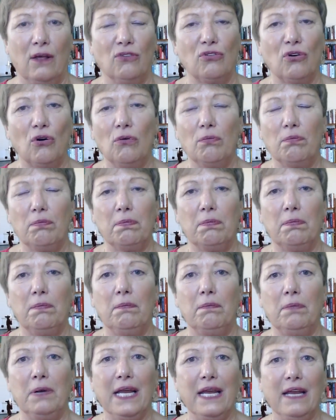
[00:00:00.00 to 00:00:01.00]
So
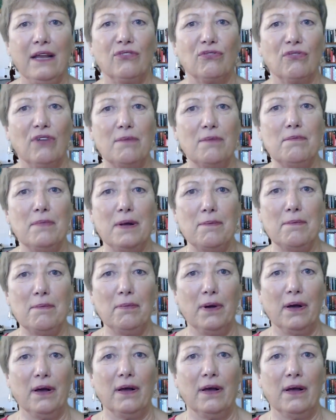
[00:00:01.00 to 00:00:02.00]
please
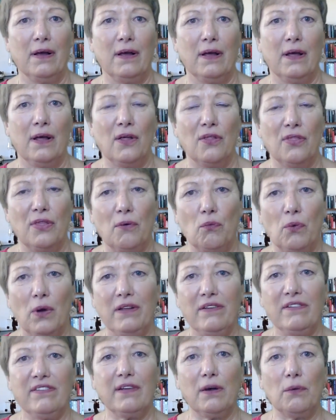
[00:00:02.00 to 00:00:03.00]
remember that
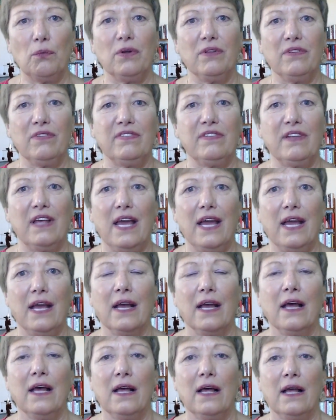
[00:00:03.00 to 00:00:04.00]
when someone's
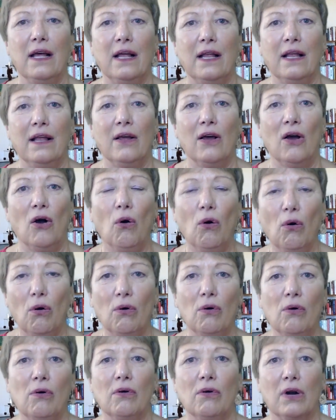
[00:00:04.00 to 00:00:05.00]
saying,
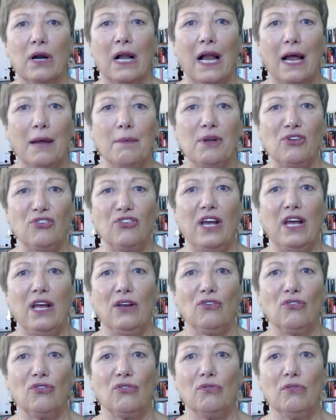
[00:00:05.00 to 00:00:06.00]
oh, climate
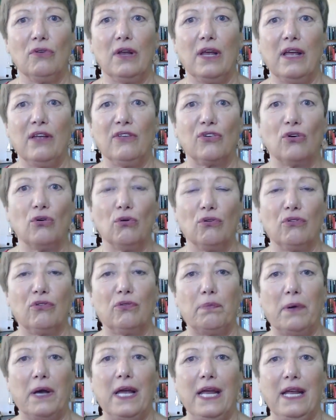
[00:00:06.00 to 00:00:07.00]
change is
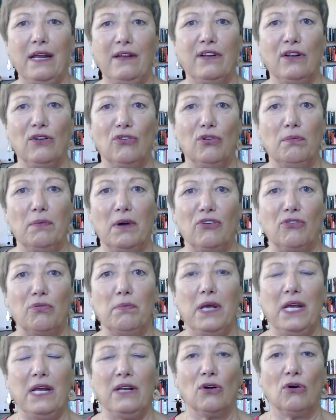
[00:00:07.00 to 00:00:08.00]
caused by eating too much
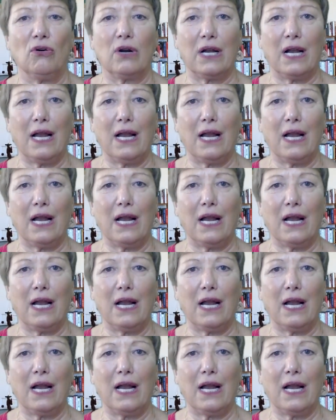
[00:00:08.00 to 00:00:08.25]
meat, or